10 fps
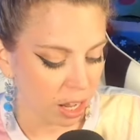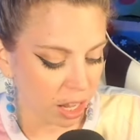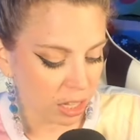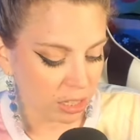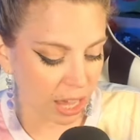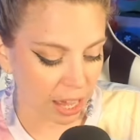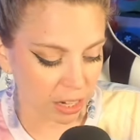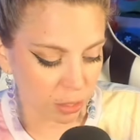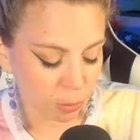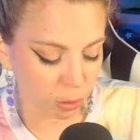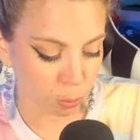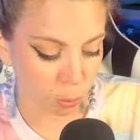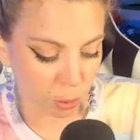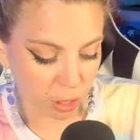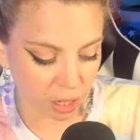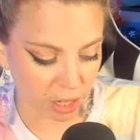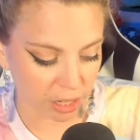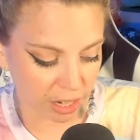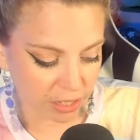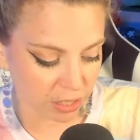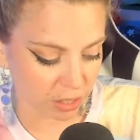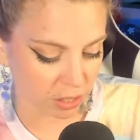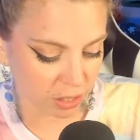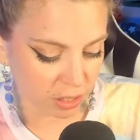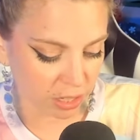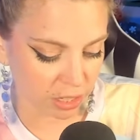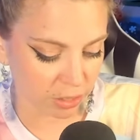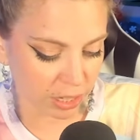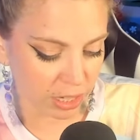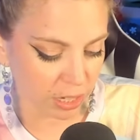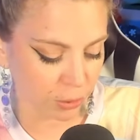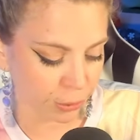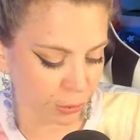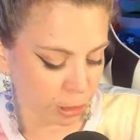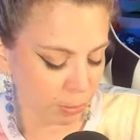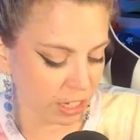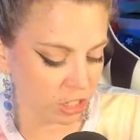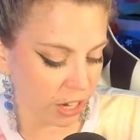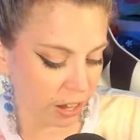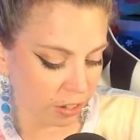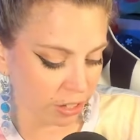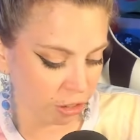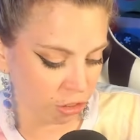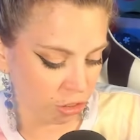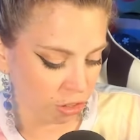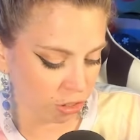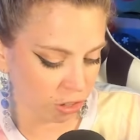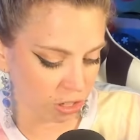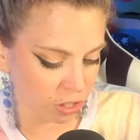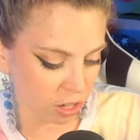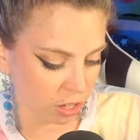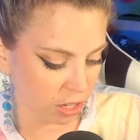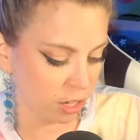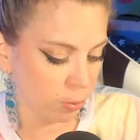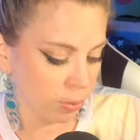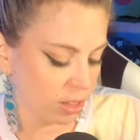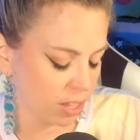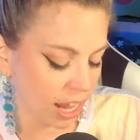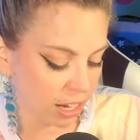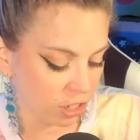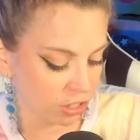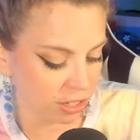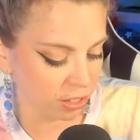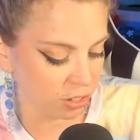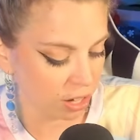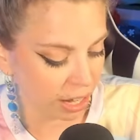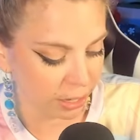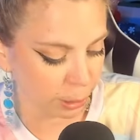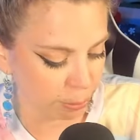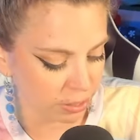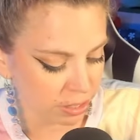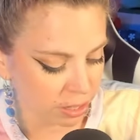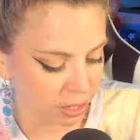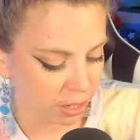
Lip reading: Aladdin with Ward, nice and early, so he can only be challenged, not targeted with actions or items.